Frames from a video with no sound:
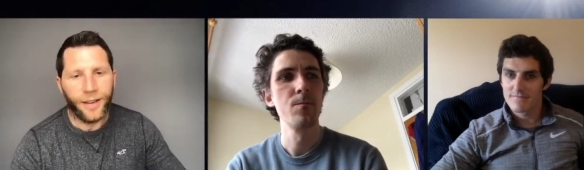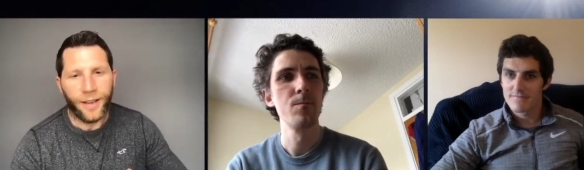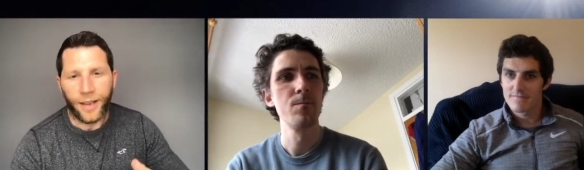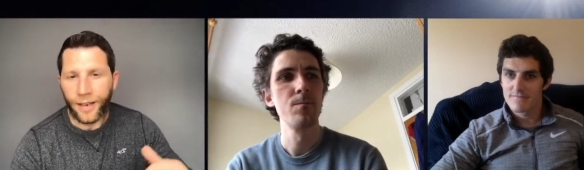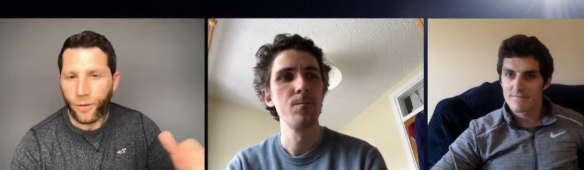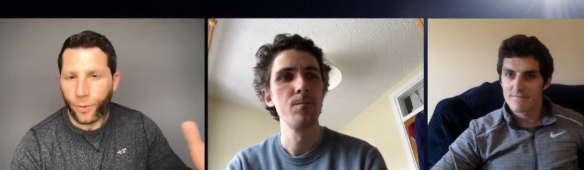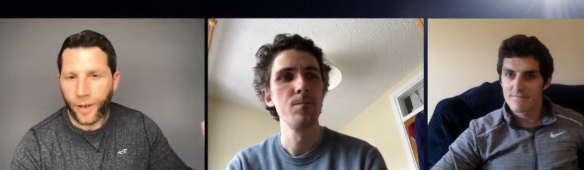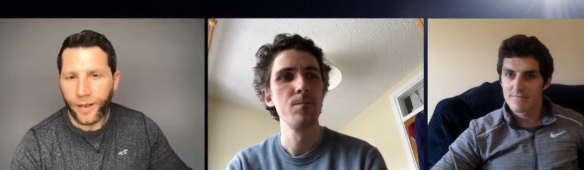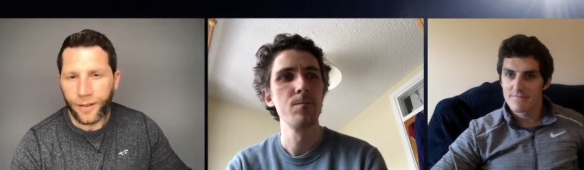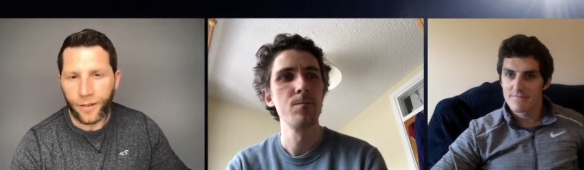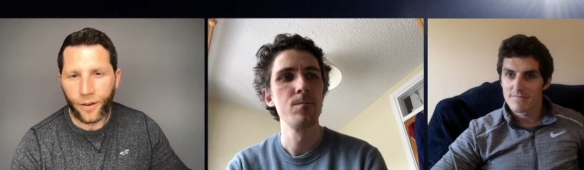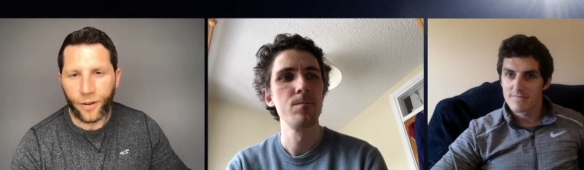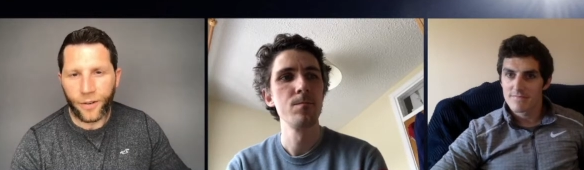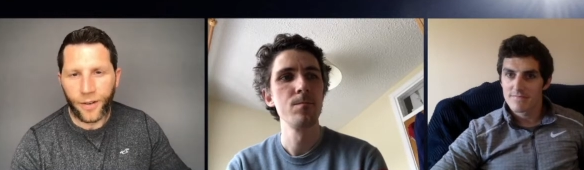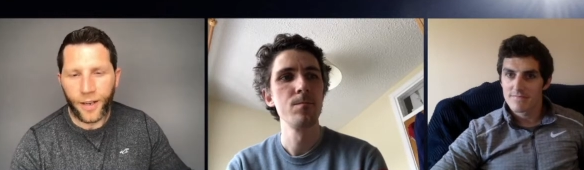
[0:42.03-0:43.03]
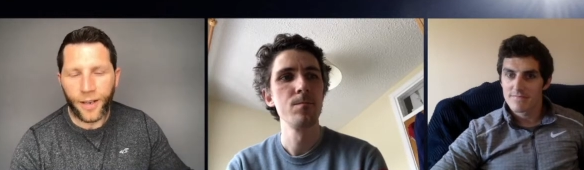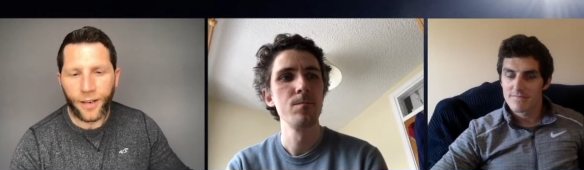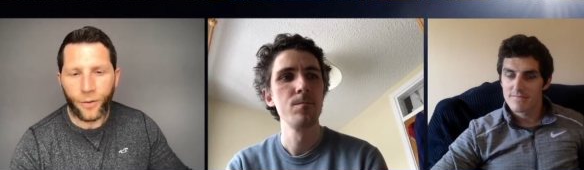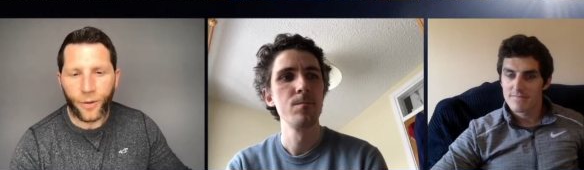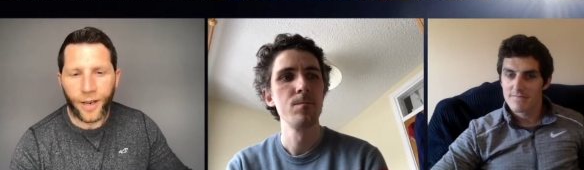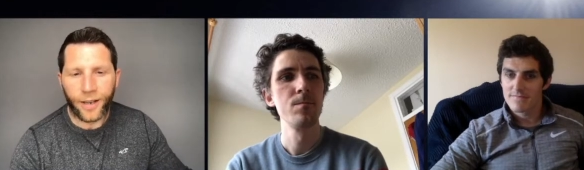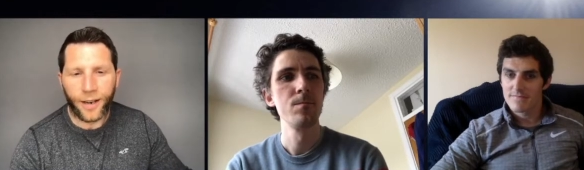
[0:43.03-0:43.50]
Speaker 1: in 2013,
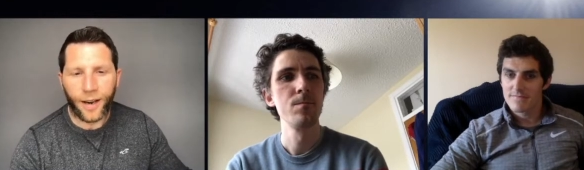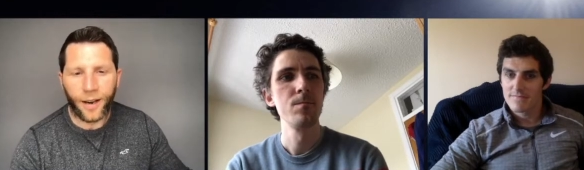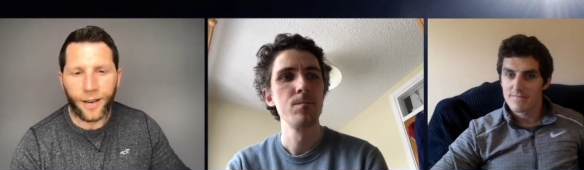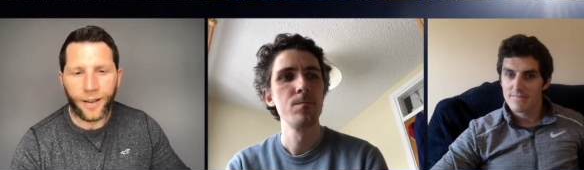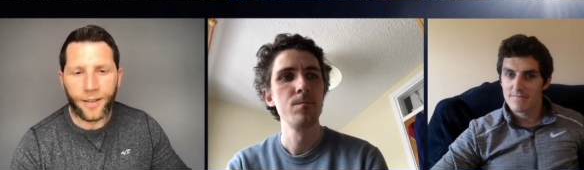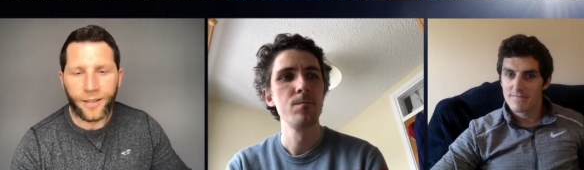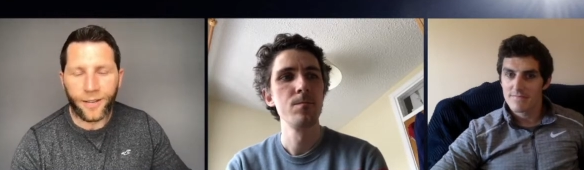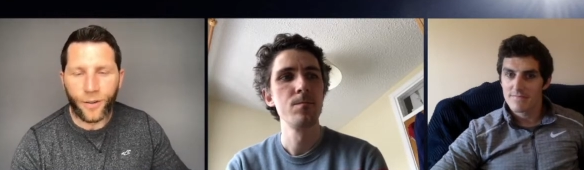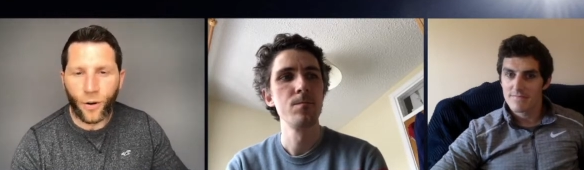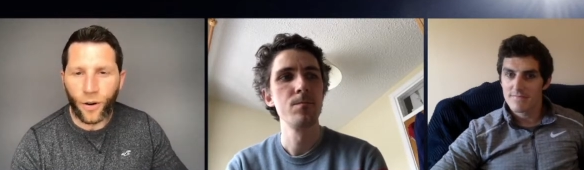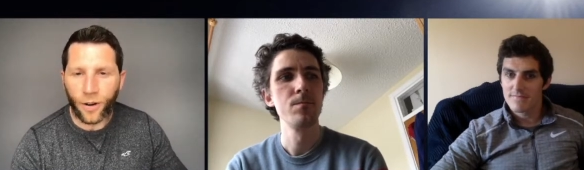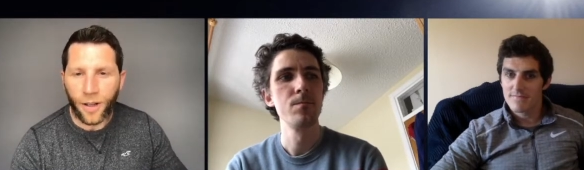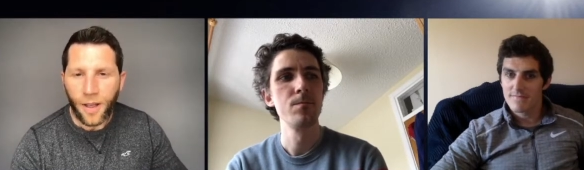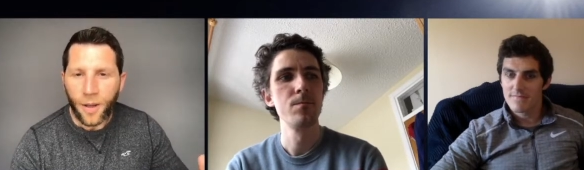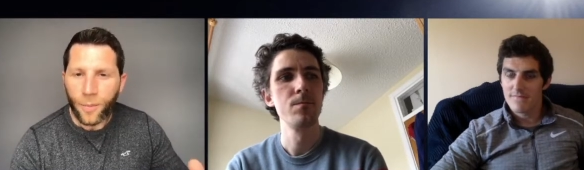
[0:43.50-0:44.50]
the red card against Cork.